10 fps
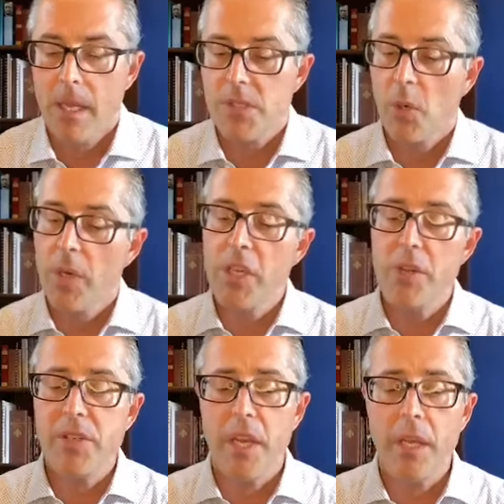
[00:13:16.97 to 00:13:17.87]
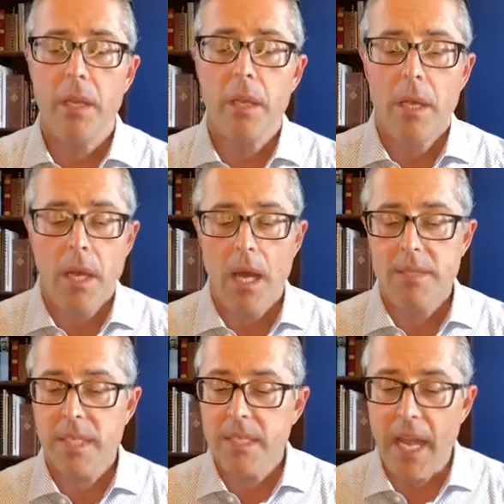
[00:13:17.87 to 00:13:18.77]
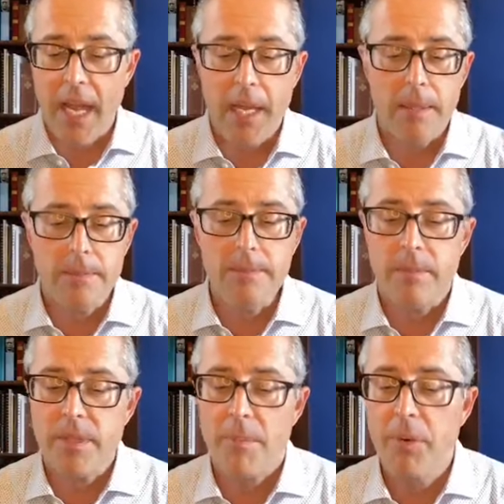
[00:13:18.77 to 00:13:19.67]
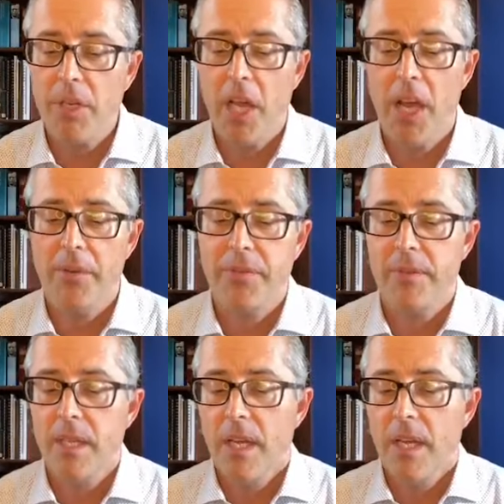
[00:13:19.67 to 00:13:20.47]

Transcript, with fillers: So we're using uh, today the book of